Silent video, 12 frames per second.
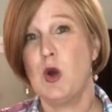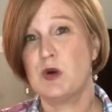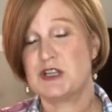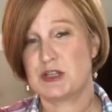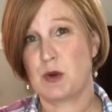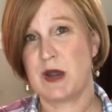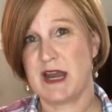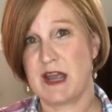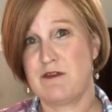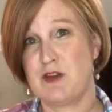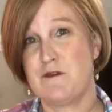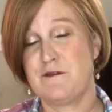which is going to
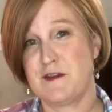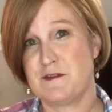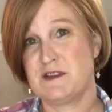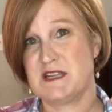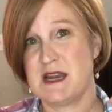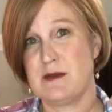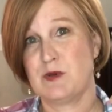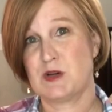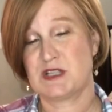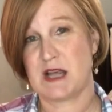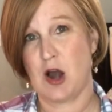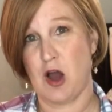give you fifteen
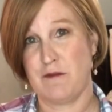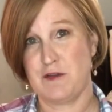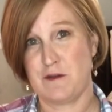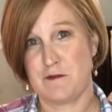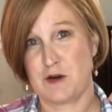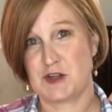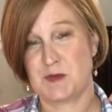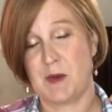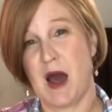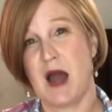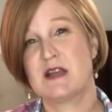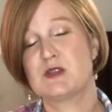percent off your first
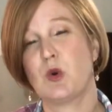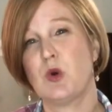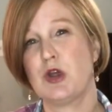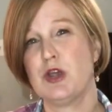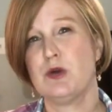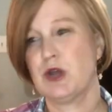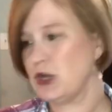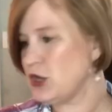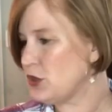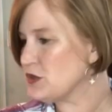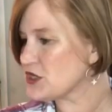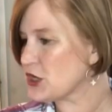box, or you can
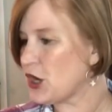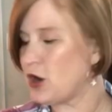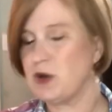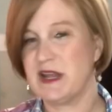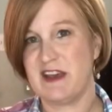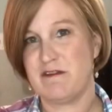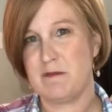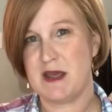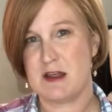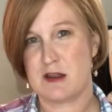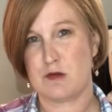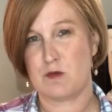use the code give
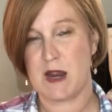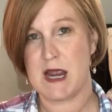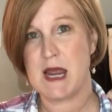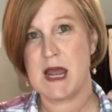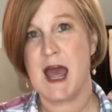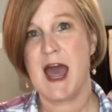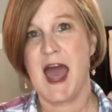me three